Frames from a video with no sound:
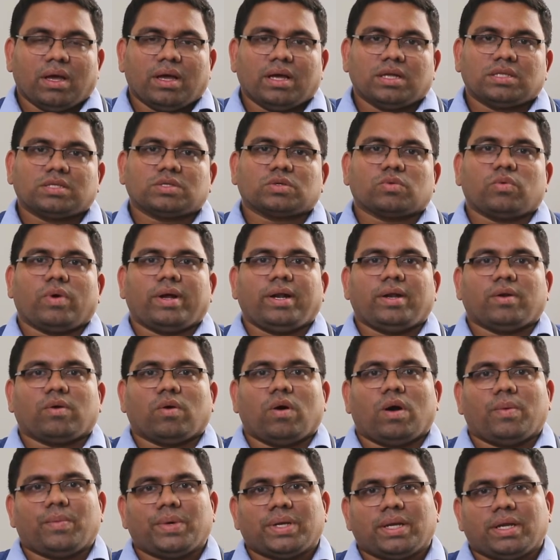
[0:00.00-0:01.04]
It's quite
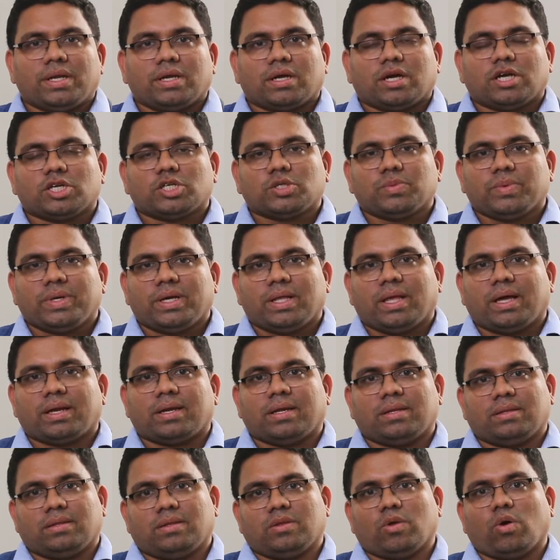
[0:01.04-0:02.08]
common in Kashmir
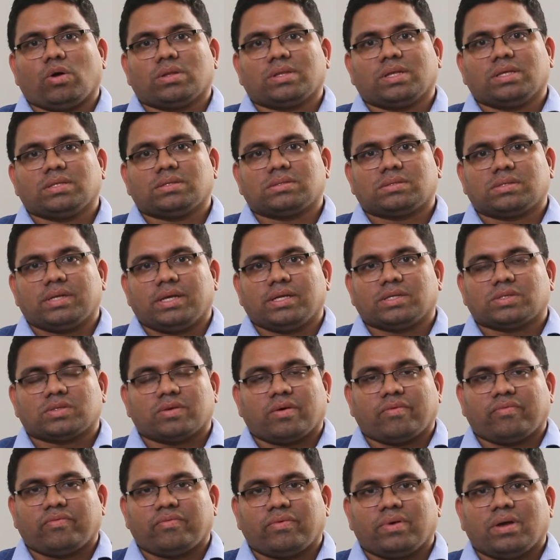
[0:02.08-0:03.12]
and in northeast states
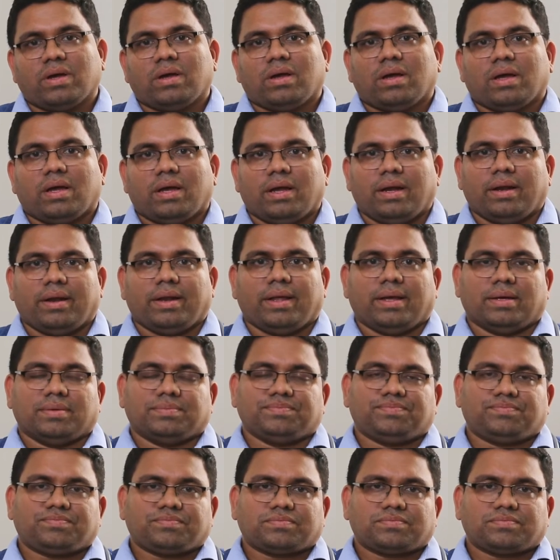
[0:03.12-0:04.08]
of India.